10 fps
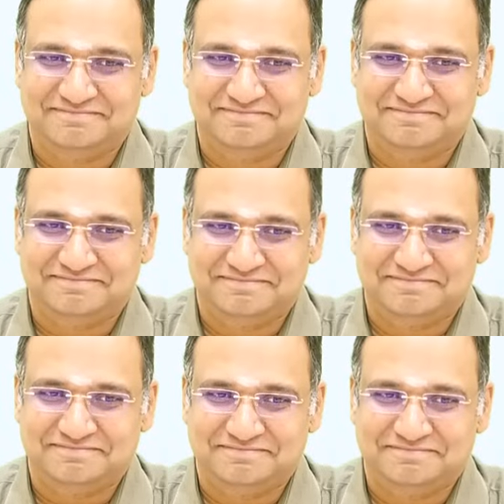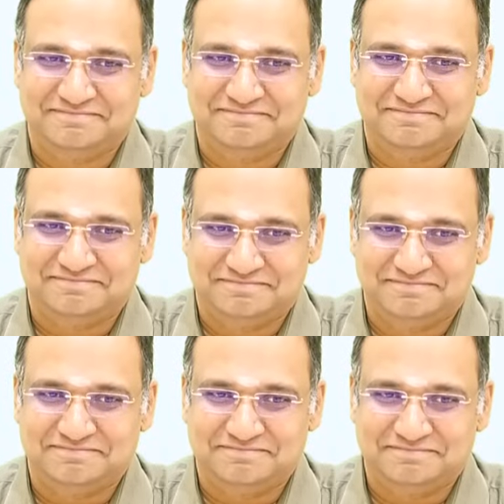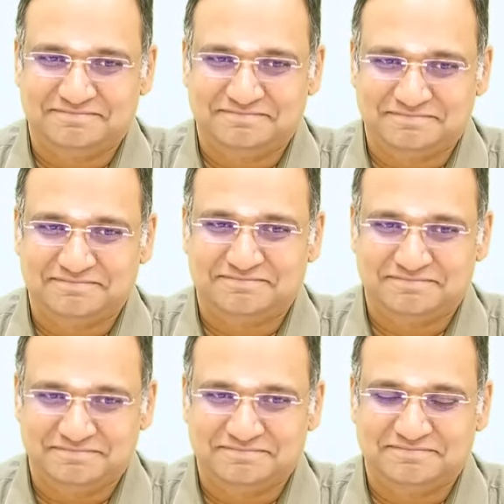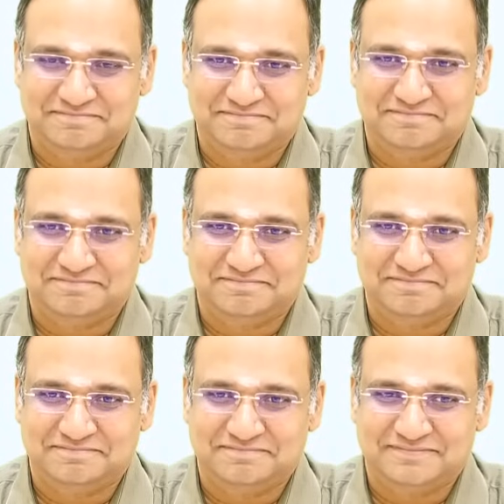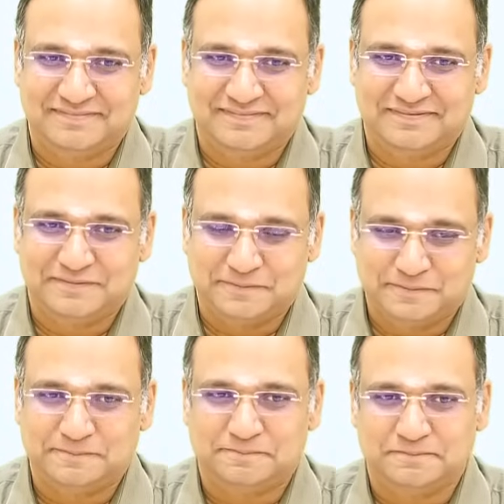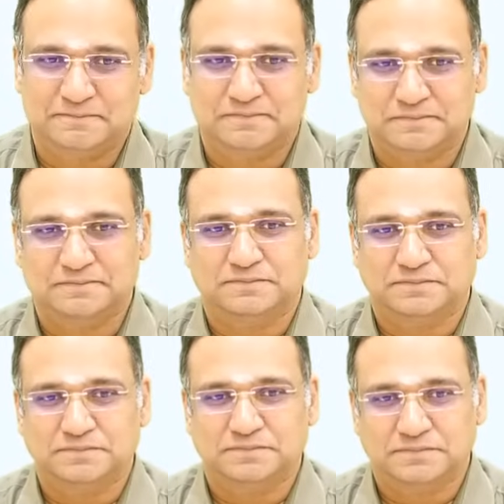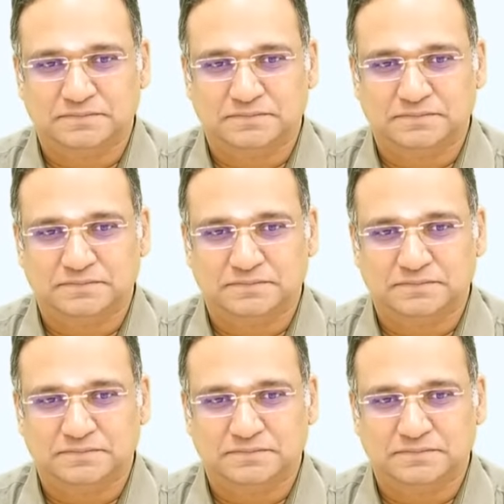[no speech]